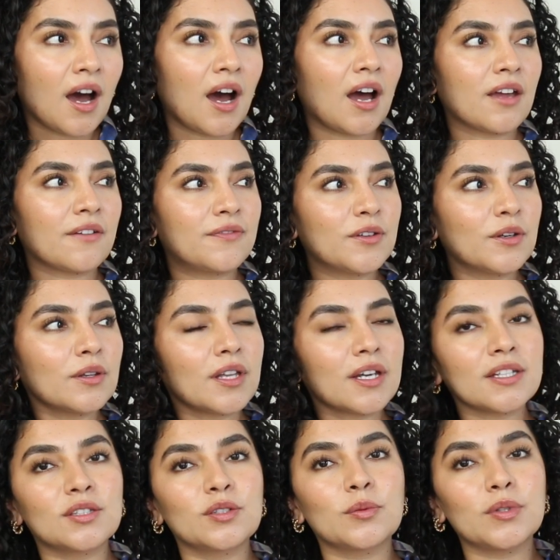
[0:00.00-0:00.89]
I feel
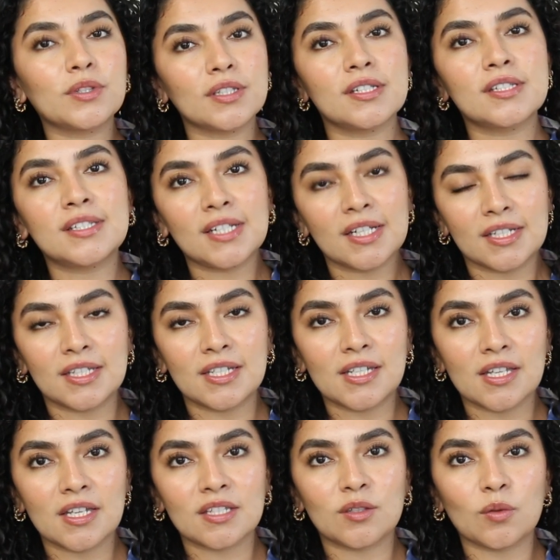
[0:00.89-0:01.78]
like doing this
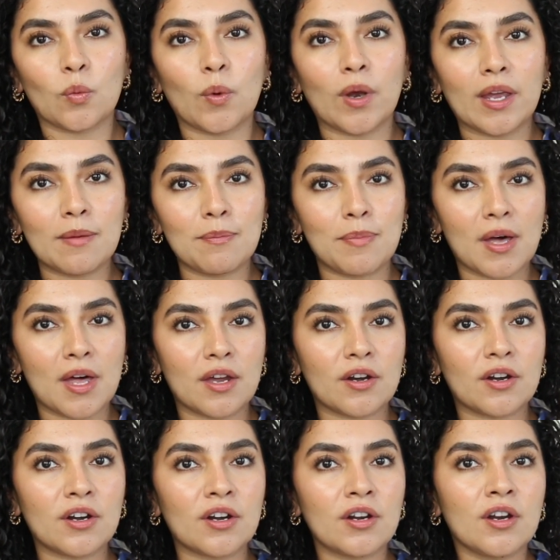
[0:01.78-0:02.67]
technique is way
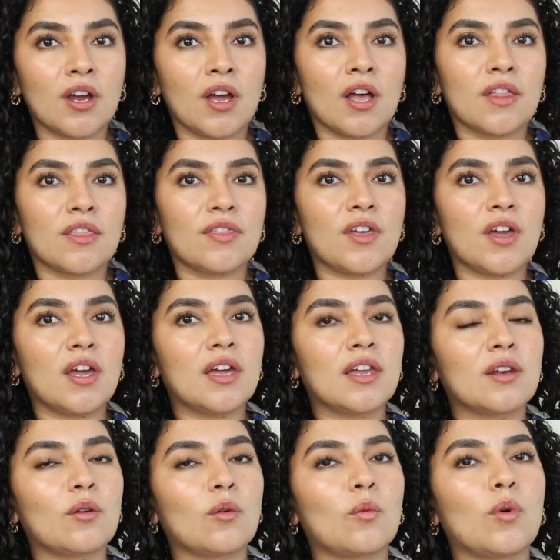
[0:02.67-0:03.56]
better
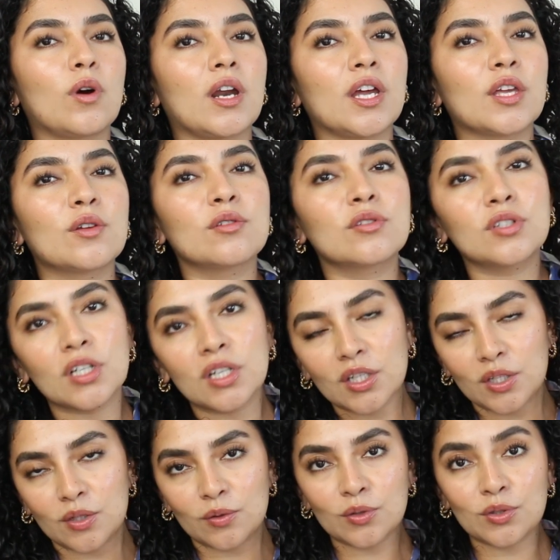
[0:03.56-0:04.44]
than what I usually
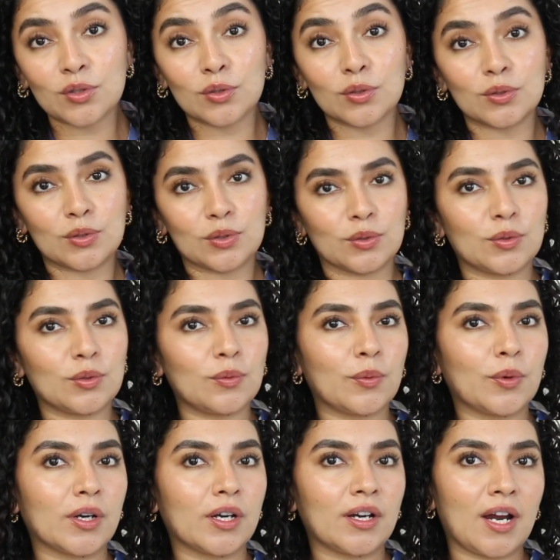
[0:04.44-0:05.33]
used to do,
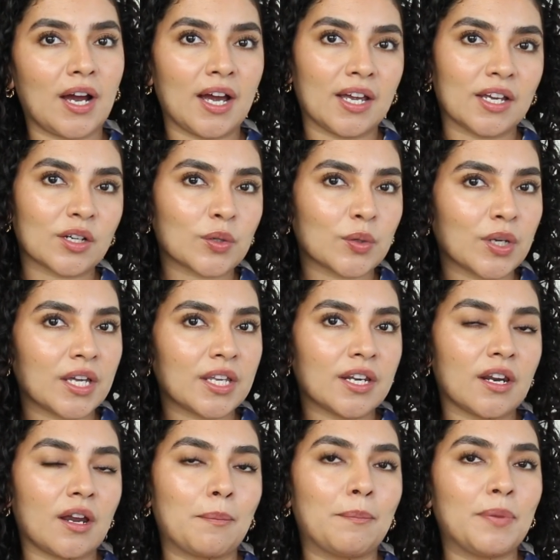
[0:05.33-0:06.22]
where I
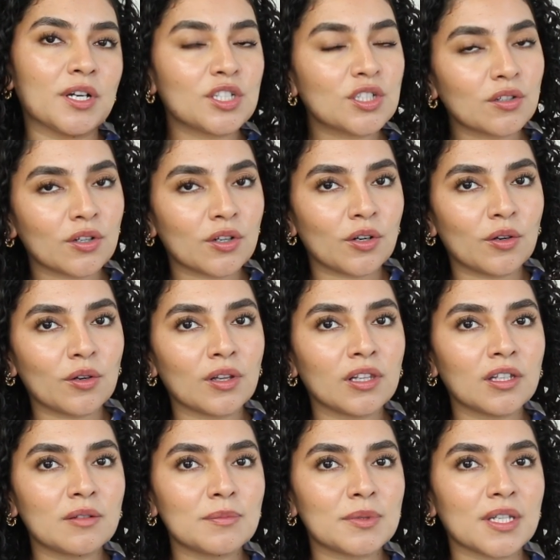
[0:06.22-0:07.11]
created a bunch of curl
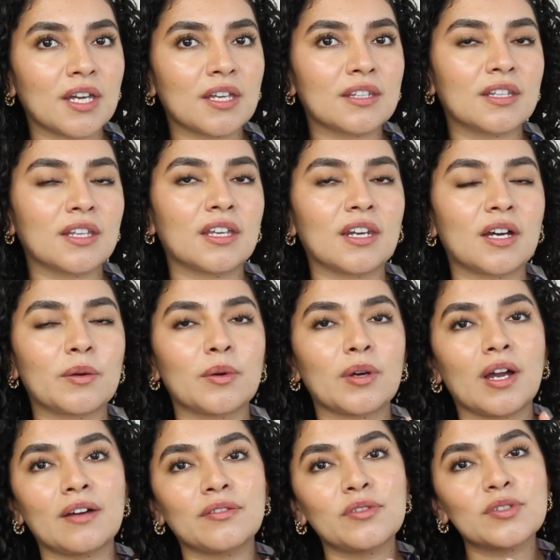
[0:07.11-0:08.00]
clumps and then I would
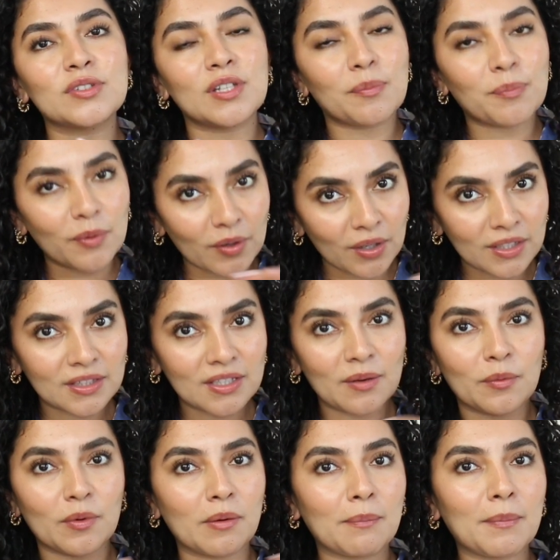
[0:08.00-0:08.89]
have to separate
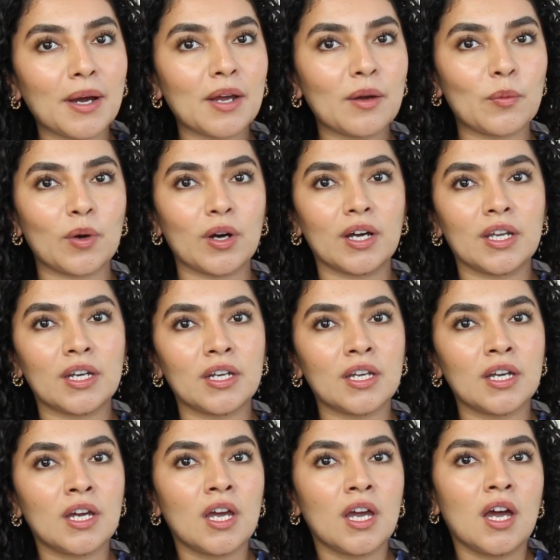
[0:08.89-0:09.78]
them one by one
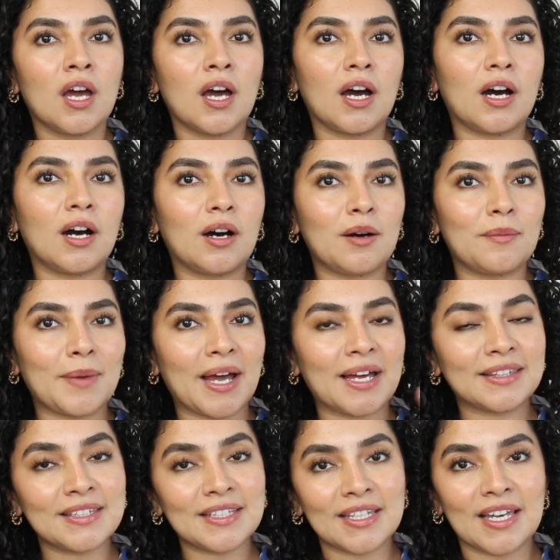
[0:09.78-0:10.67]

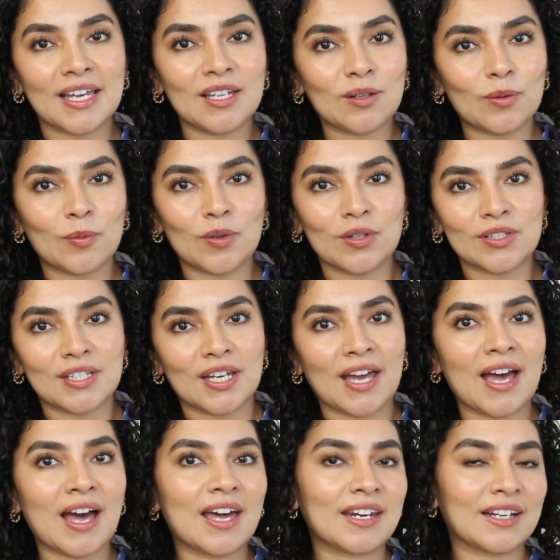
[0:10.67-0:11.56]
at the end once I
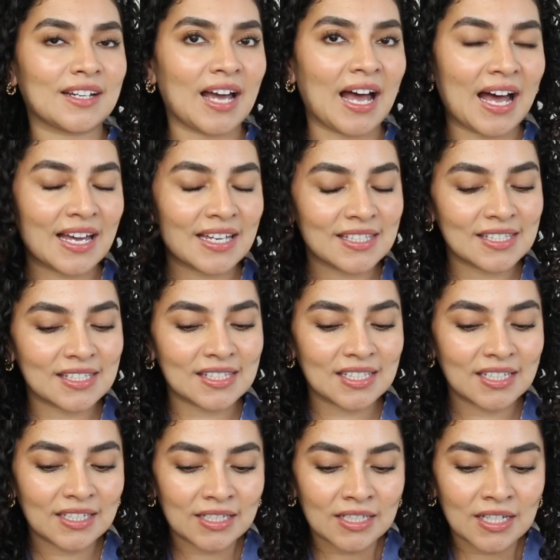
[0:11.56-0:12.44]
had a cast.